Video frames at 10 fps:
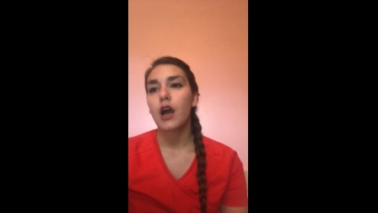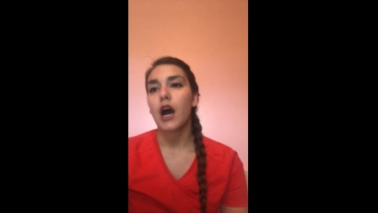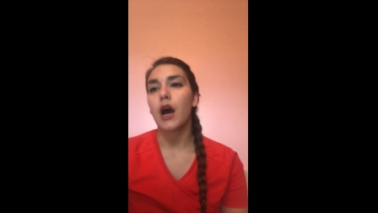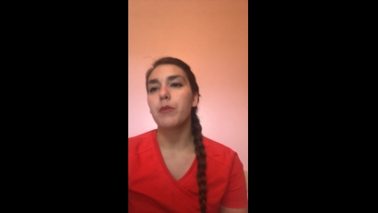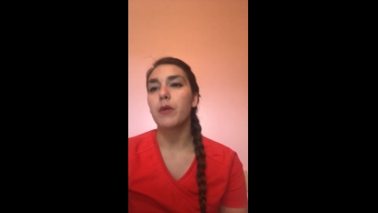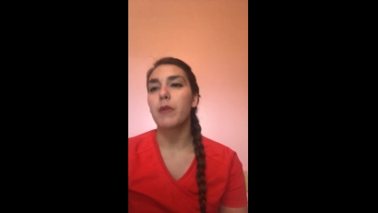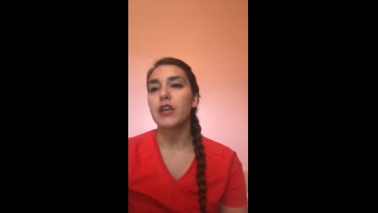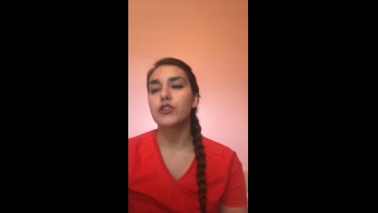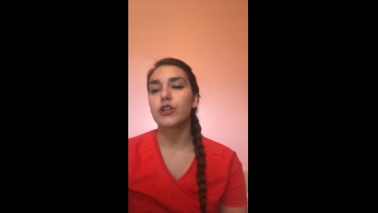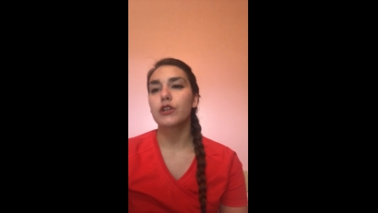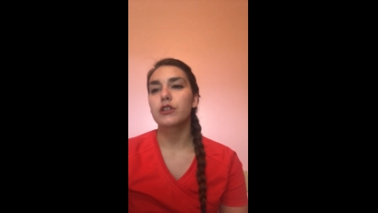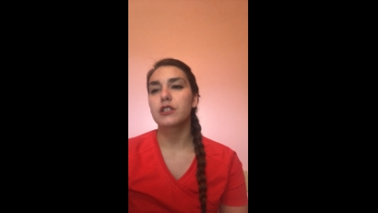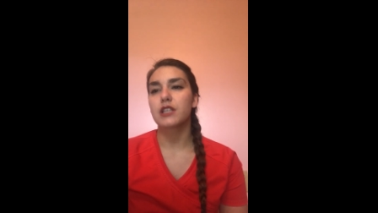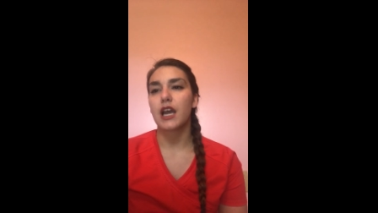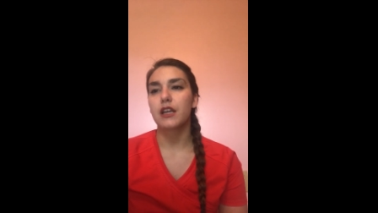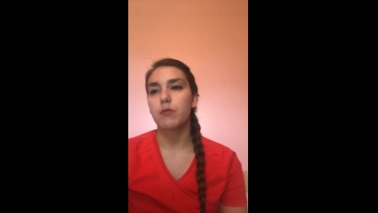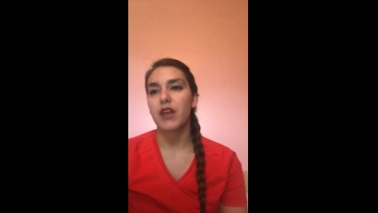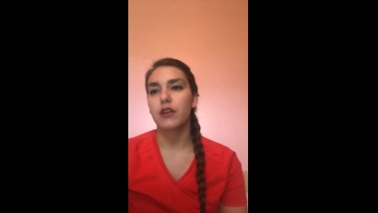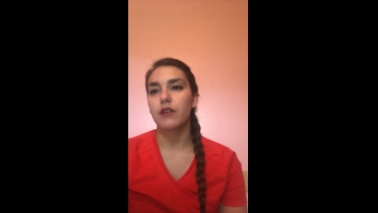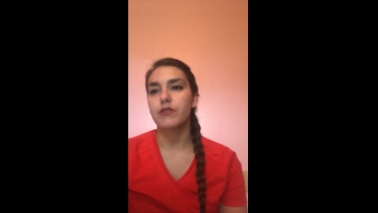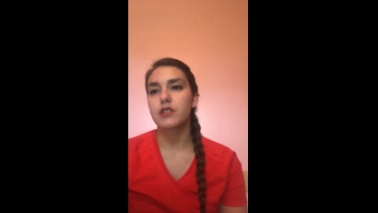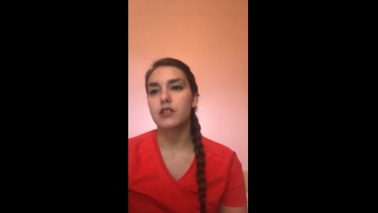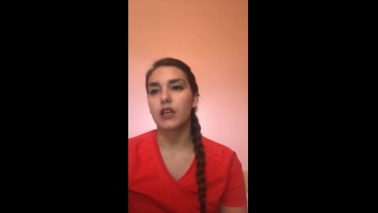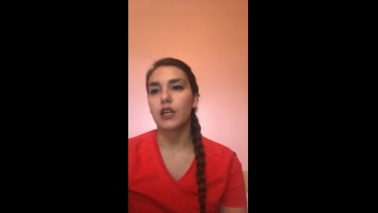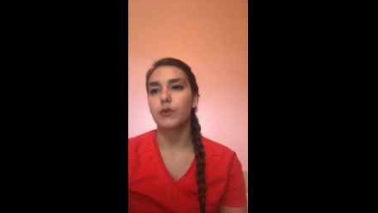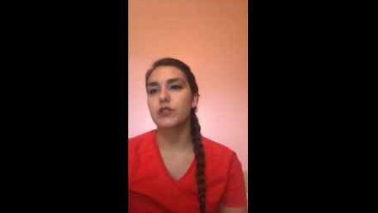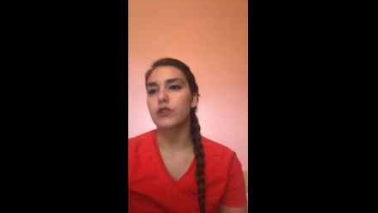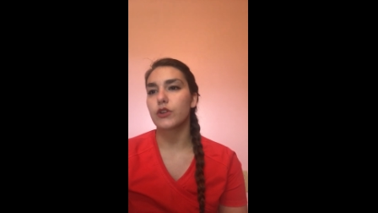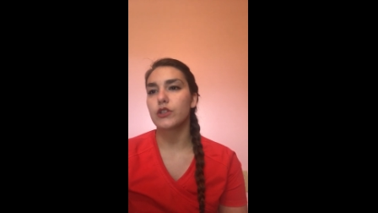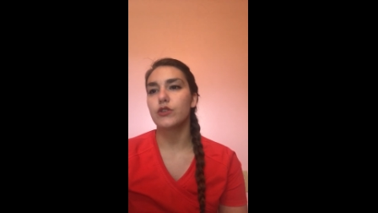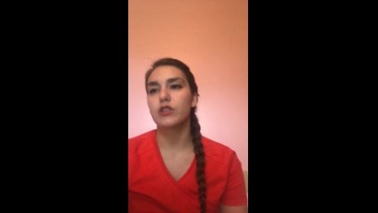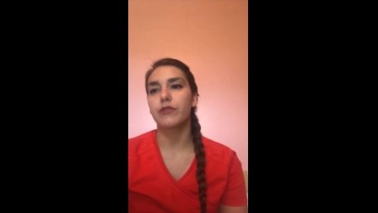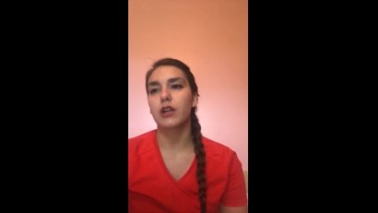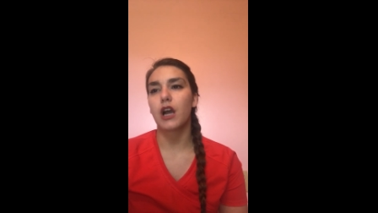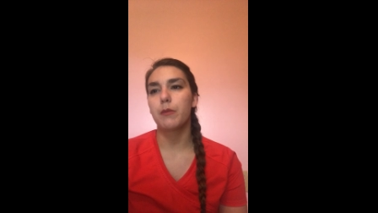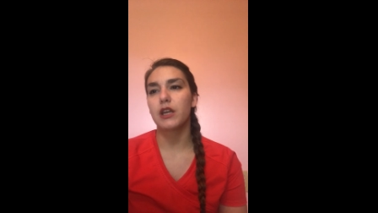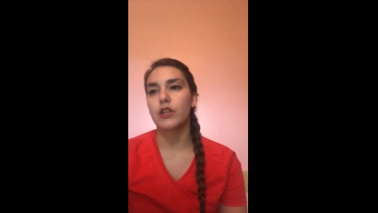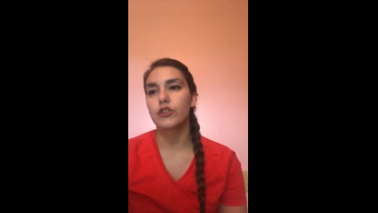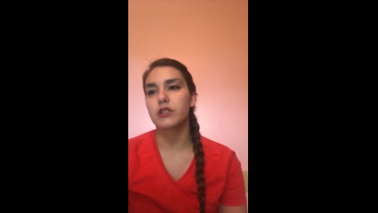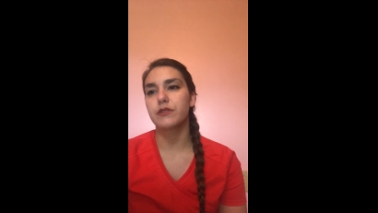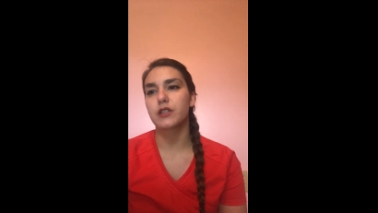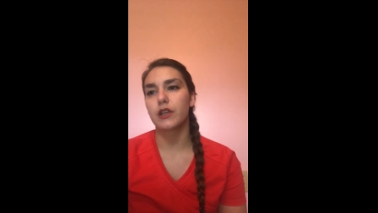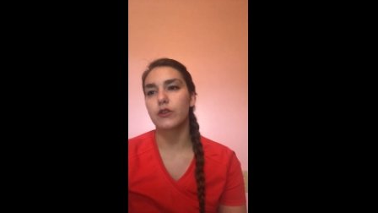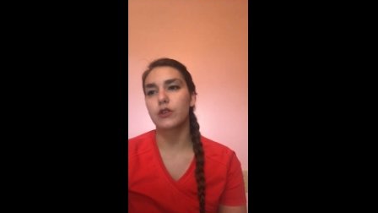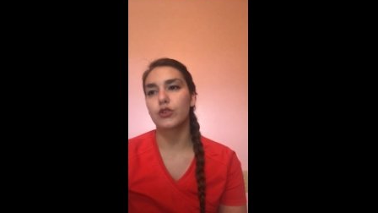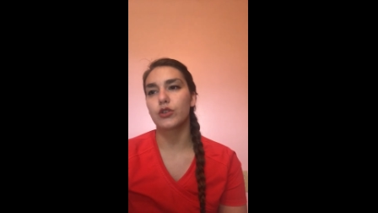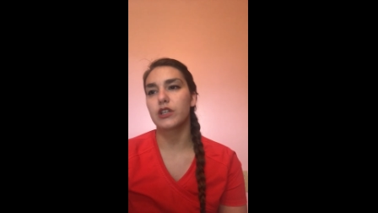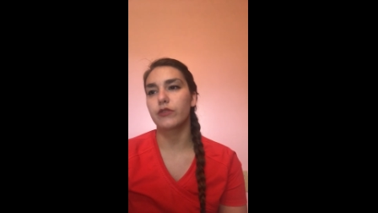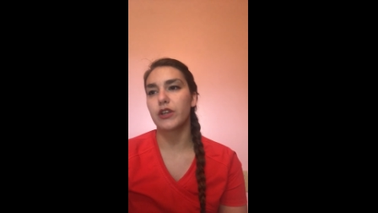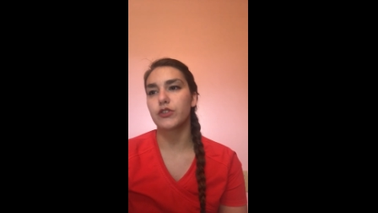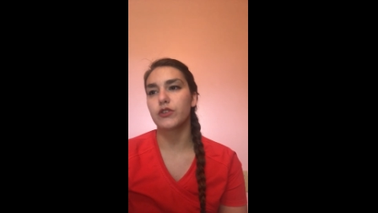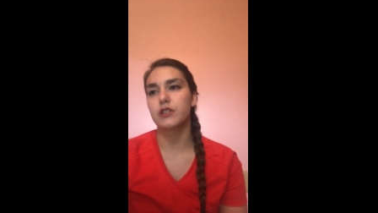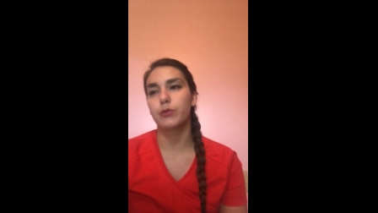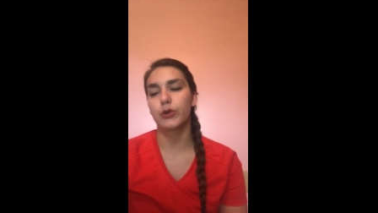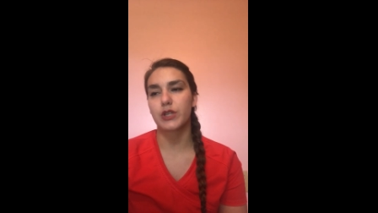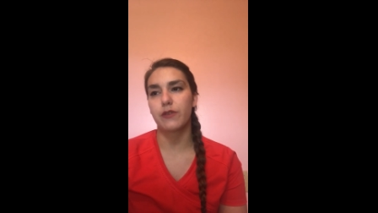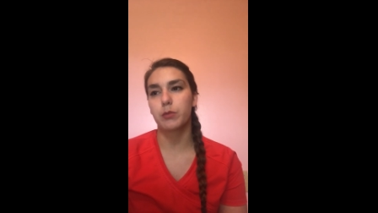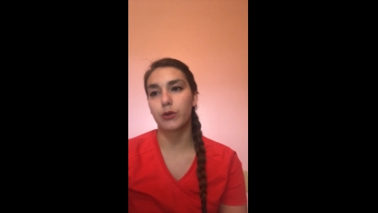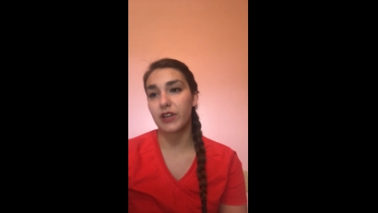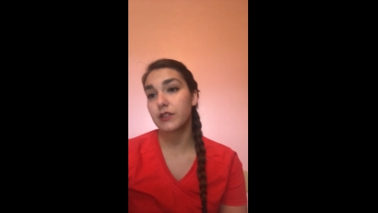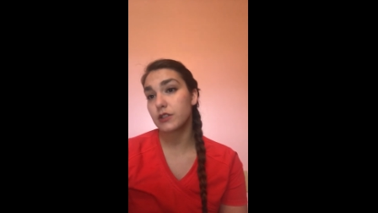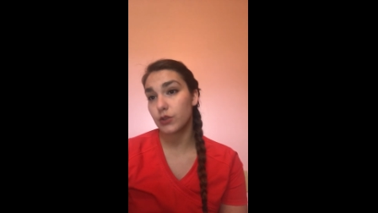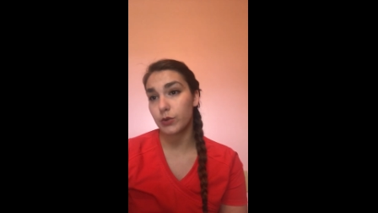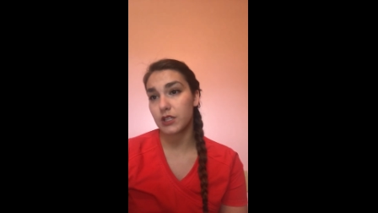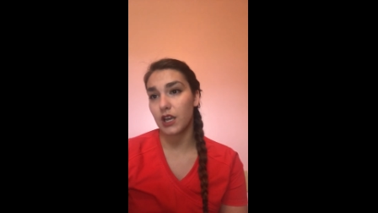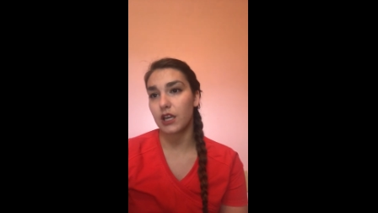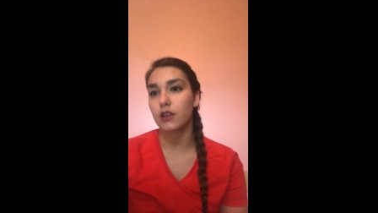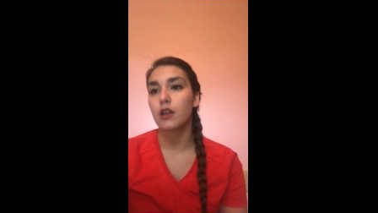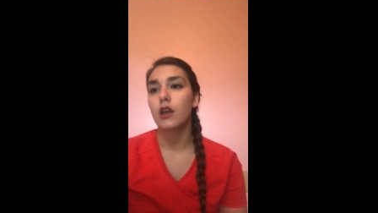The major design and method of this study was 32 different combinations of psychosocial interventions to prevent suicide.